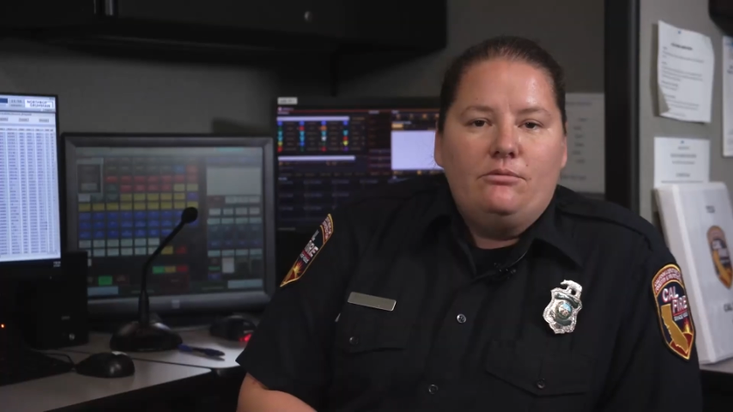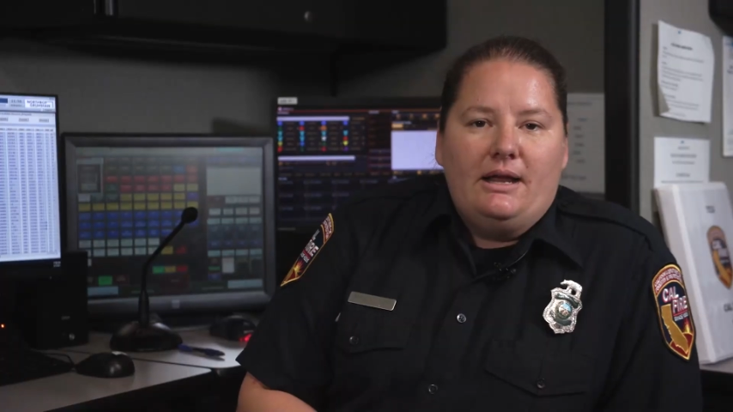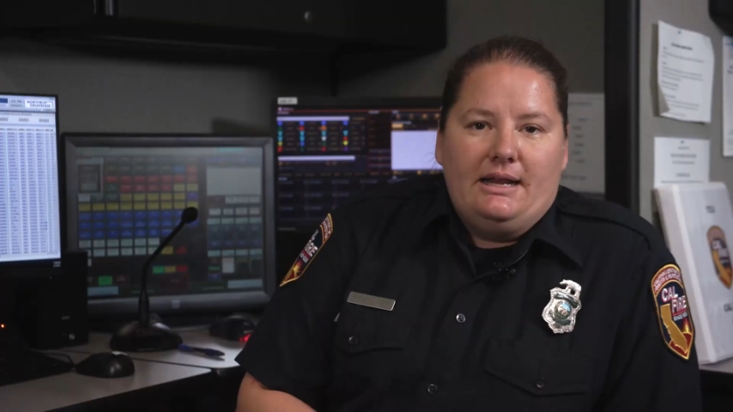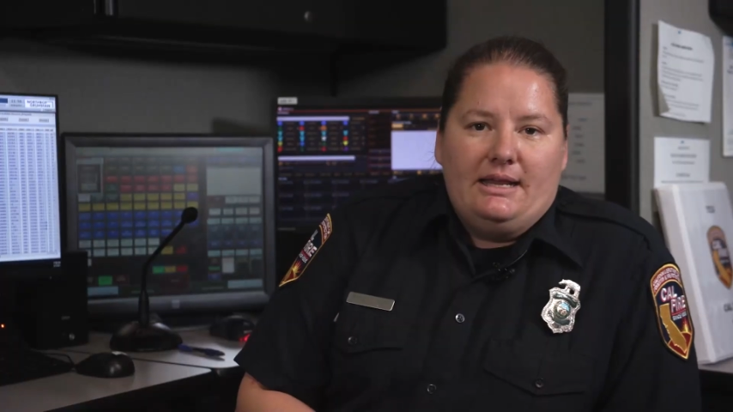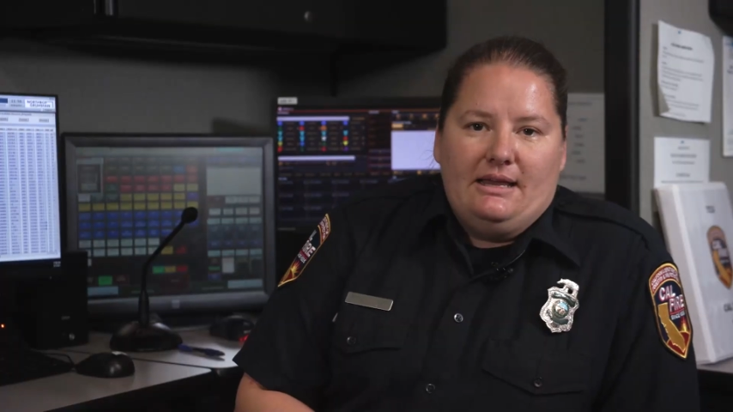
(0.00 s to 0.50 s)

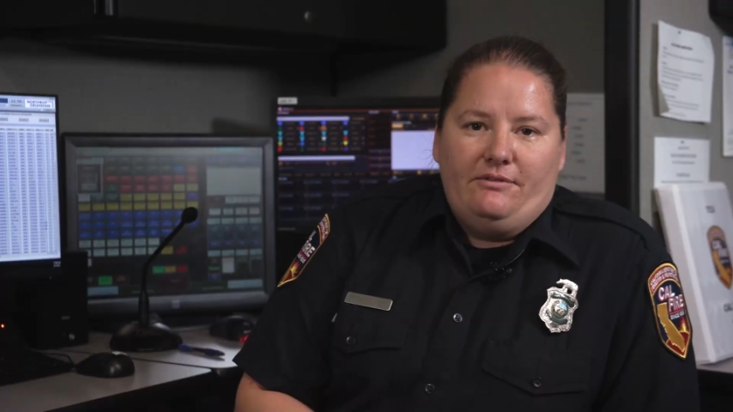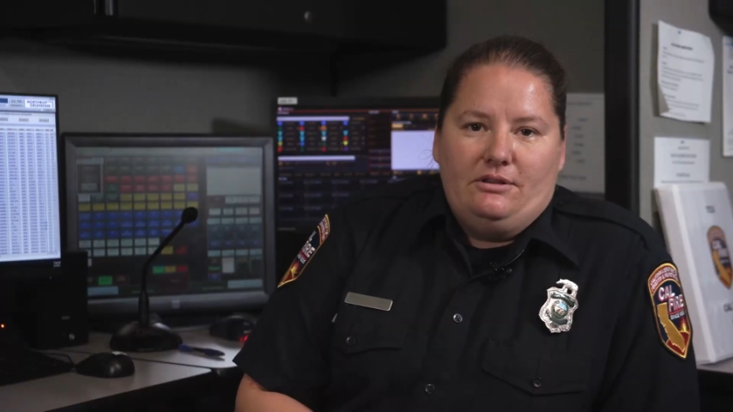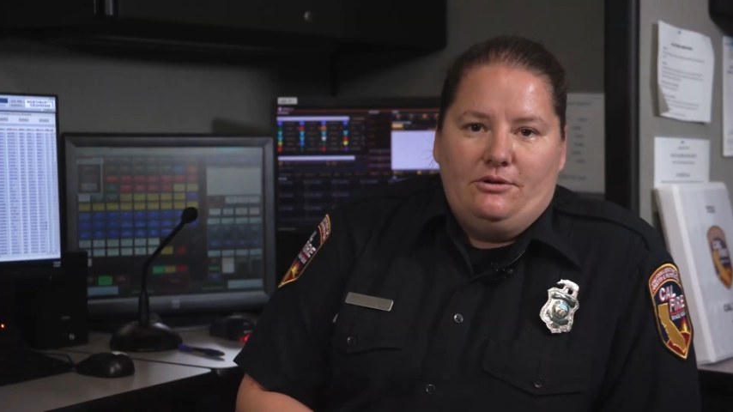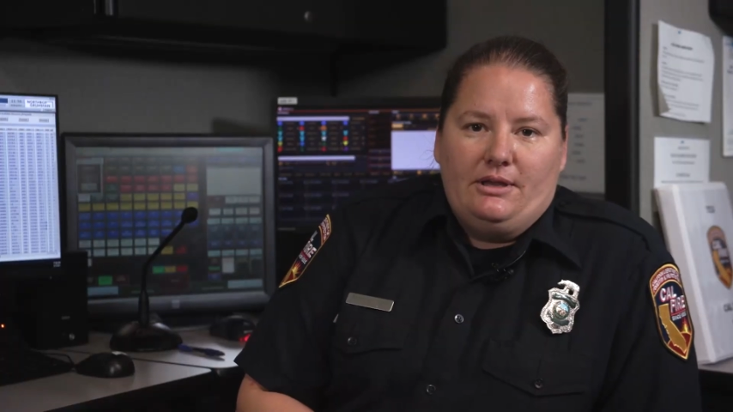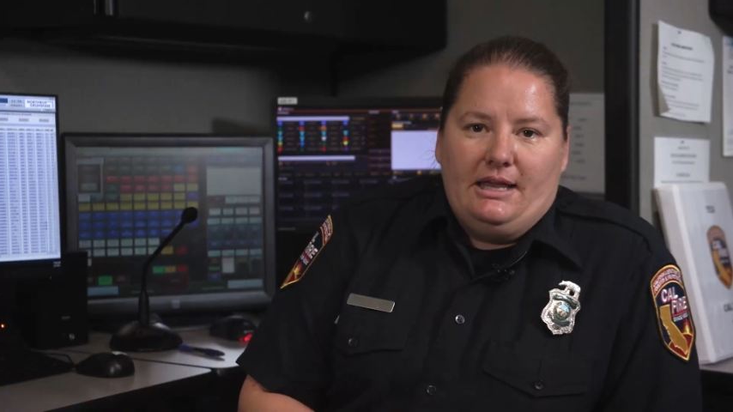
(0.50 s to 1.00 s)
way to give a
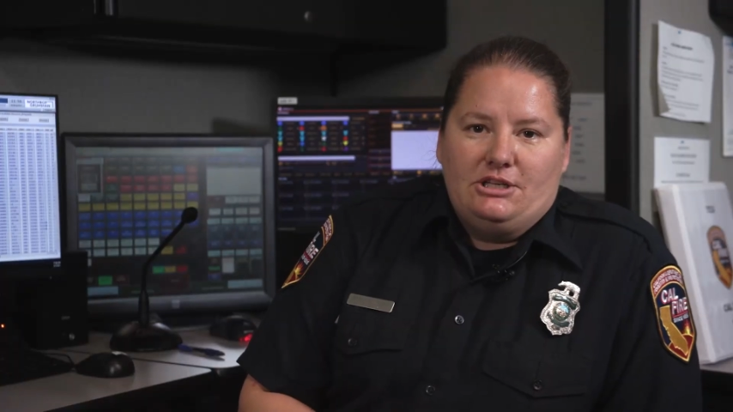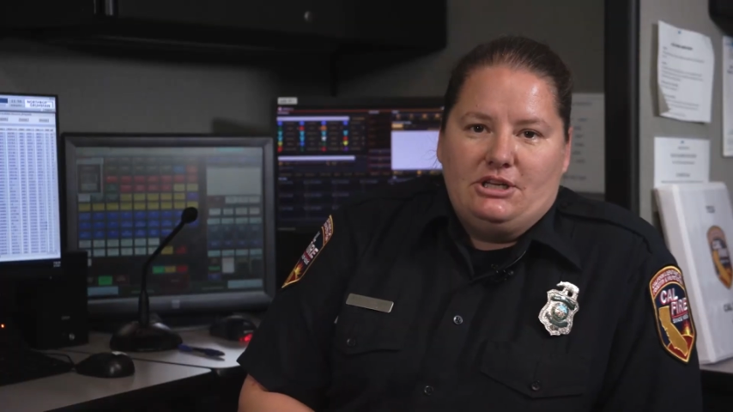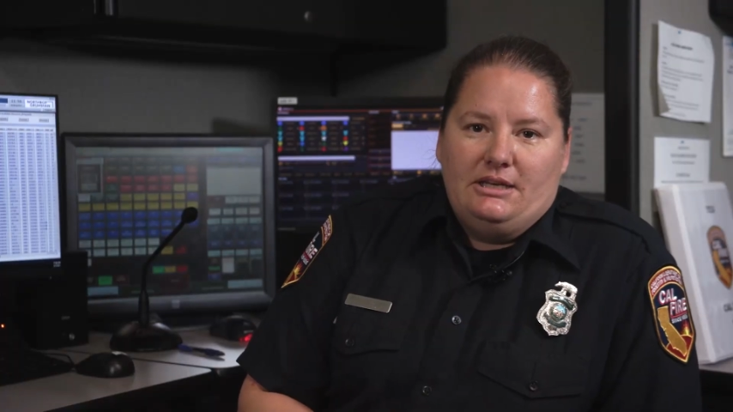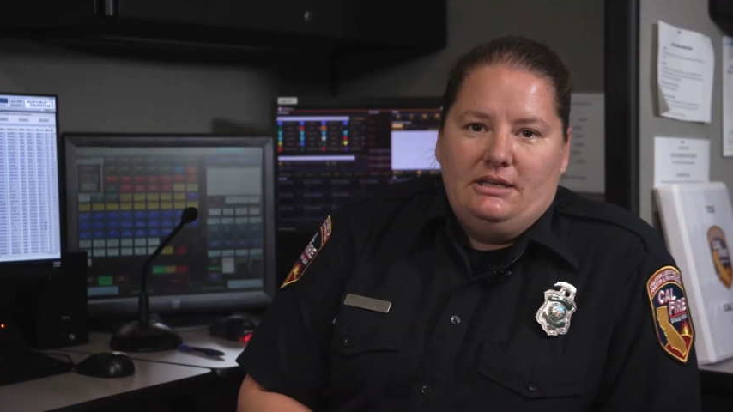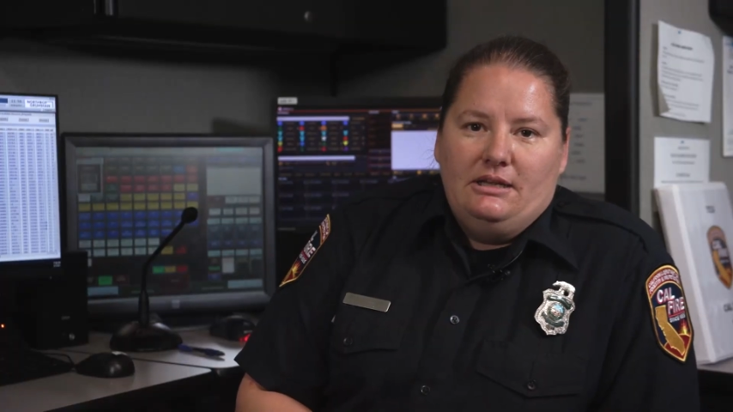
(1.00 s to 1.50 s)

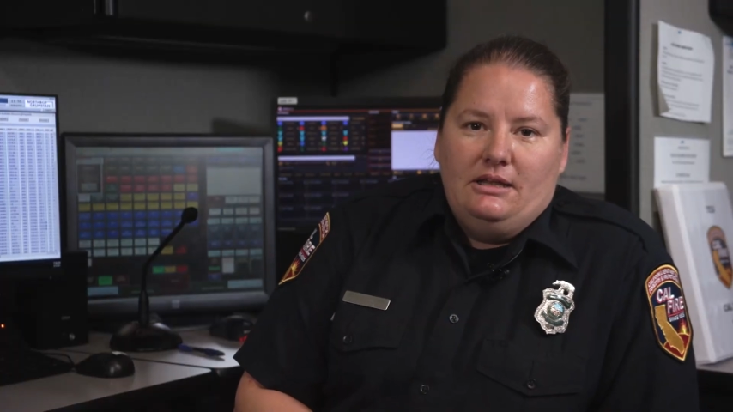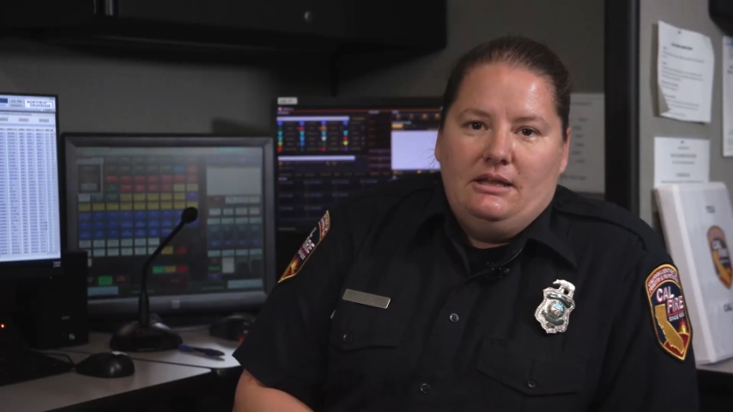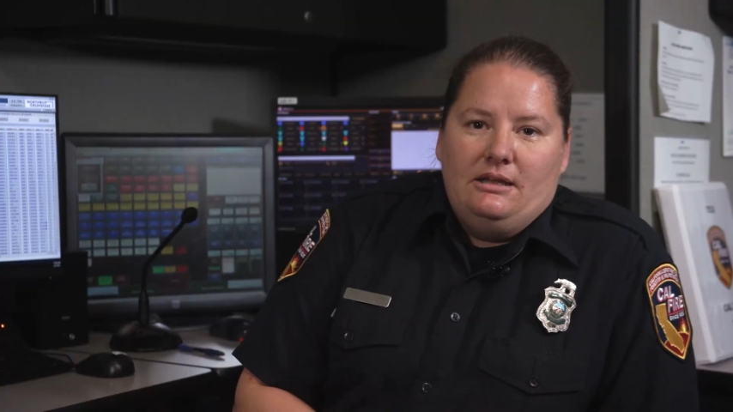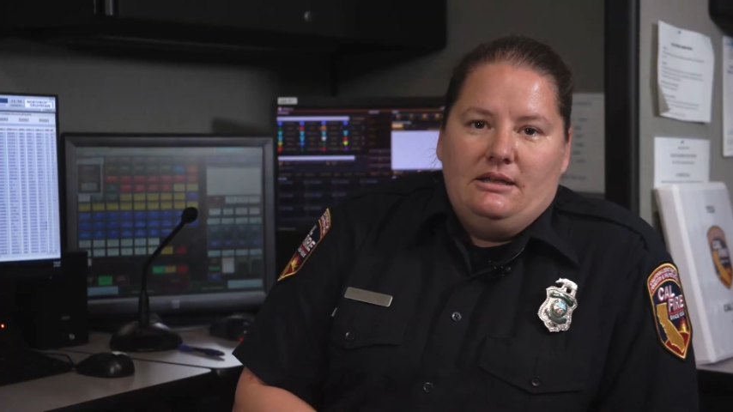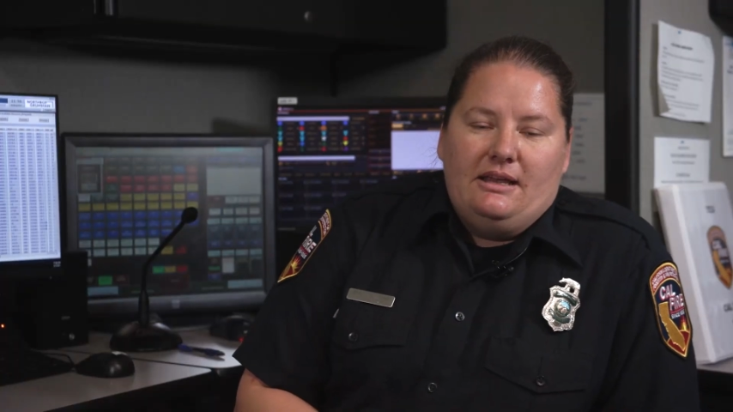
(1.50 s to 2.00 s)
location,
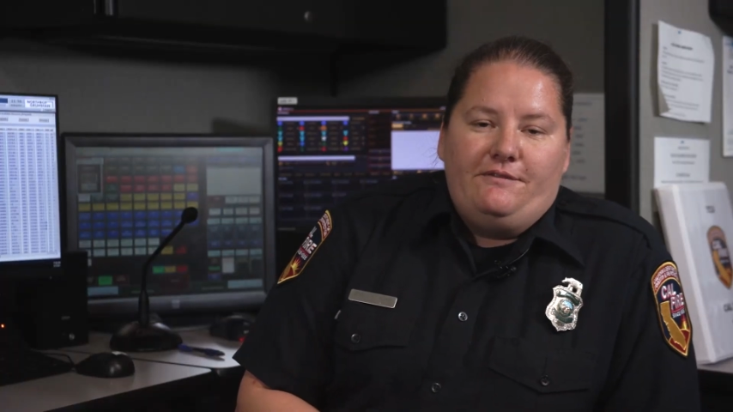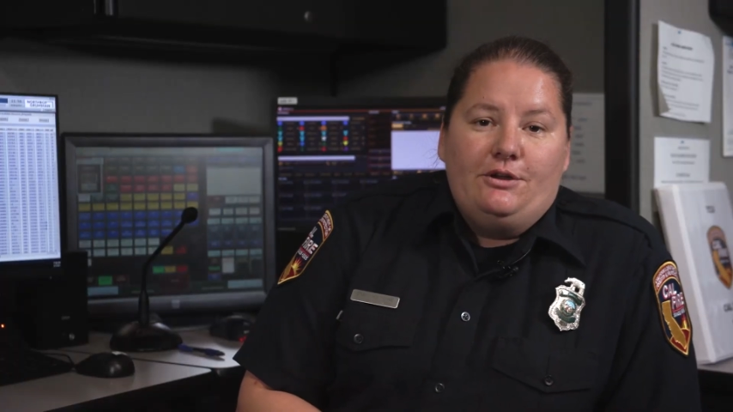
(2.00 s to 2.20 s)
if